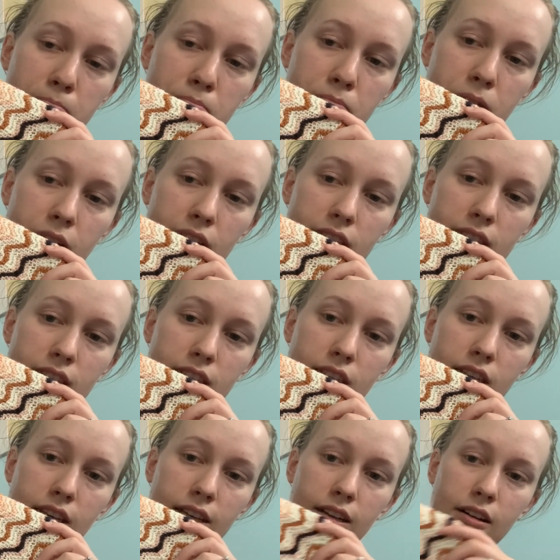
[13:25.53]
but
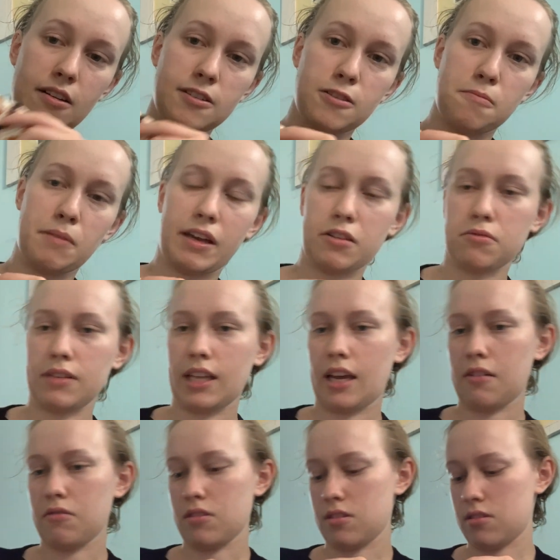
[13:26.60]
it also meant when I
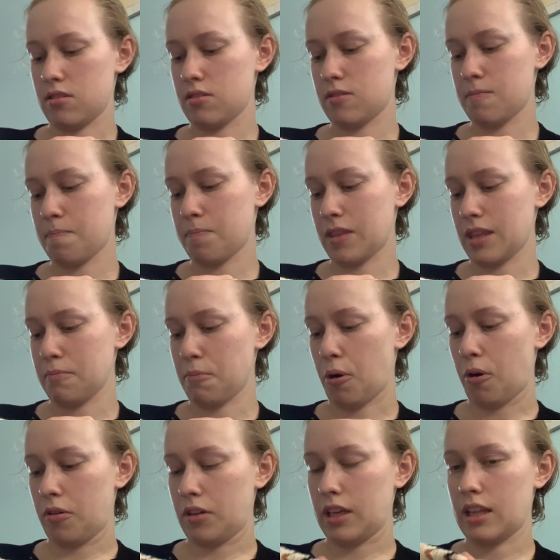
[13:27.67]
was
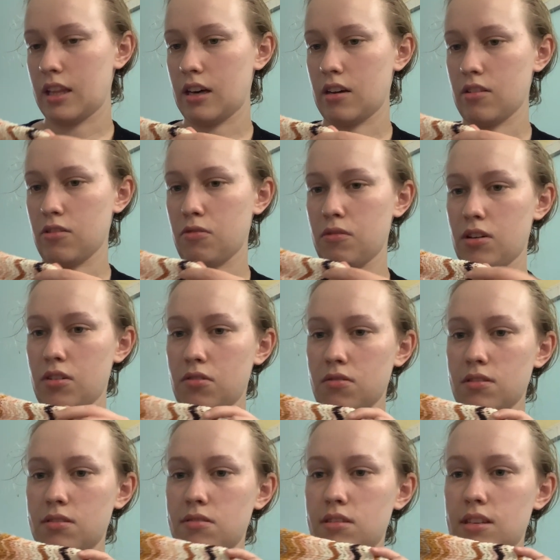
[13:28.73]
purling the other
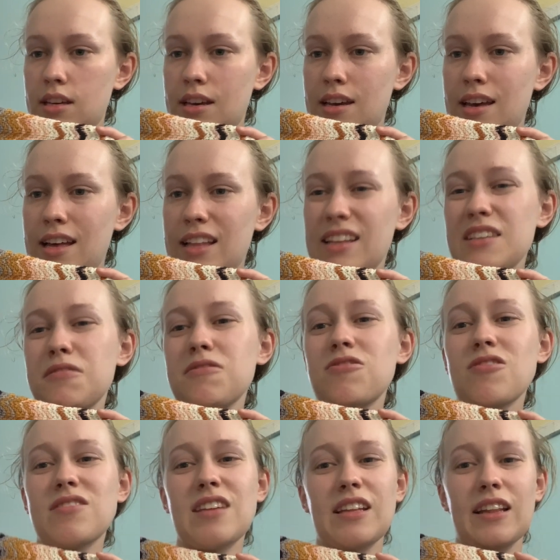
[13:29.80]
rows, this was
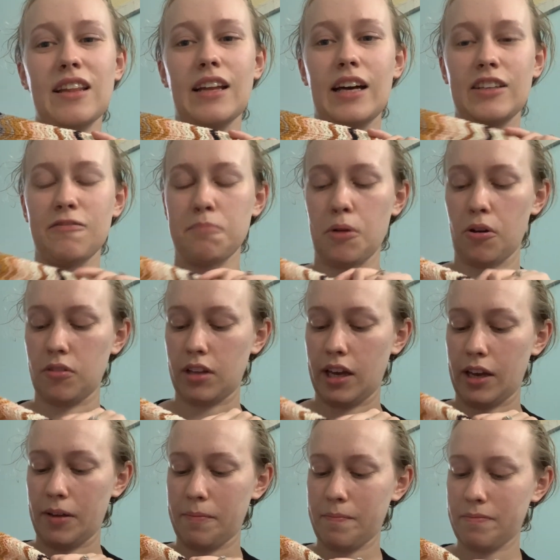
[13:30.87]
just a lot of
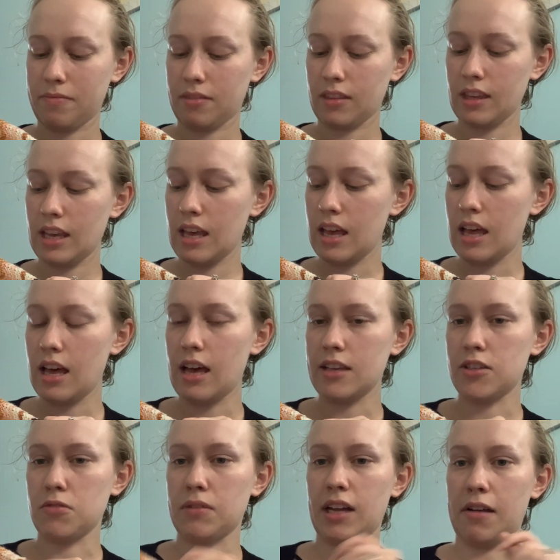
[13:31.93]
purling.
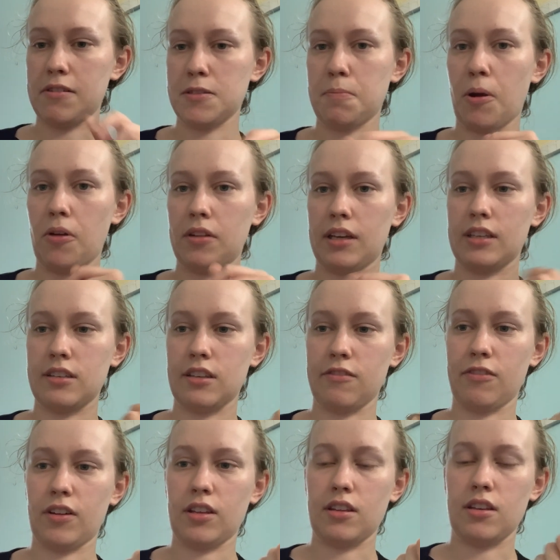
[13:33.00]
So when I was purling into the
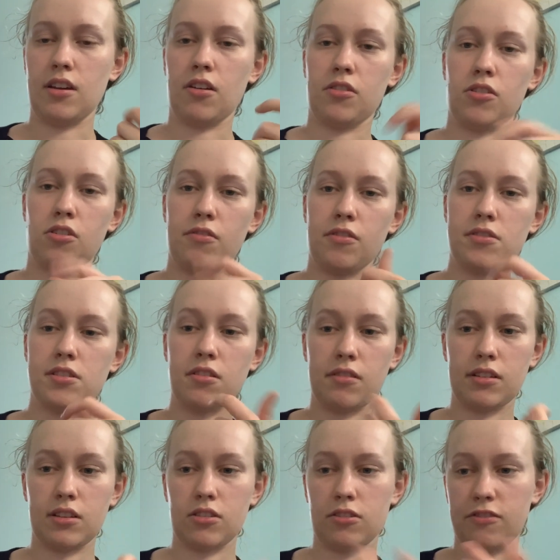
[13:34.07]
front of the yarn overs, they were a
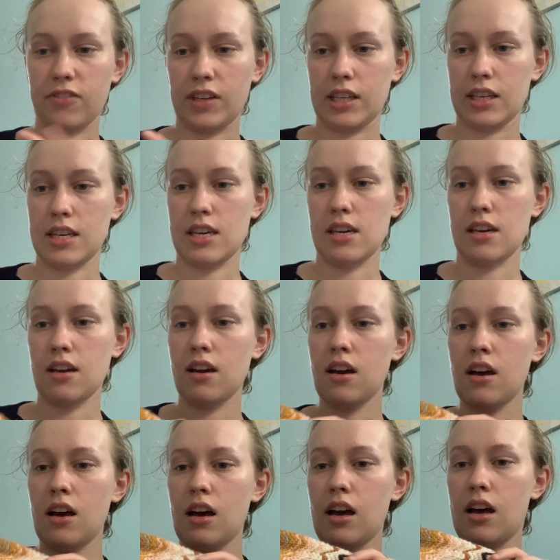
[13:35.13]
little finicky,
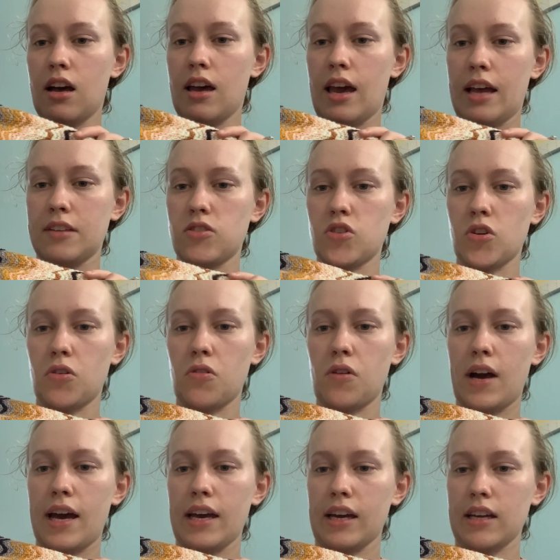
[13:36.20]
and so
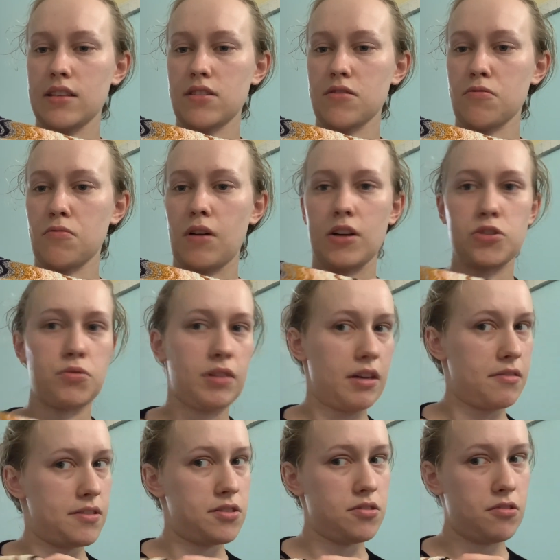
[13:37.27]
I had to watch what I
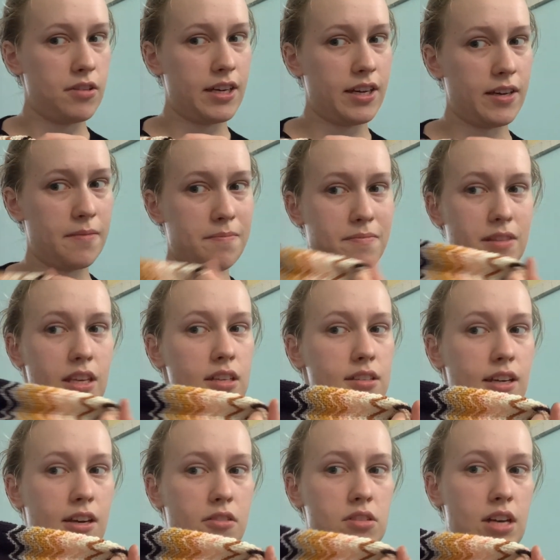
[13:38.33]
was doing the
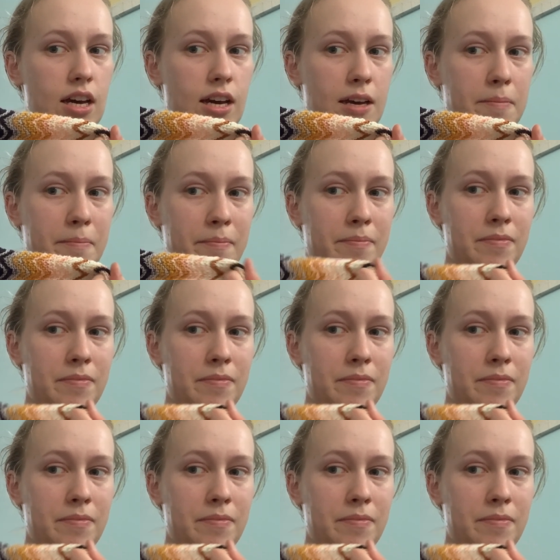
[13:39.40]
entire time.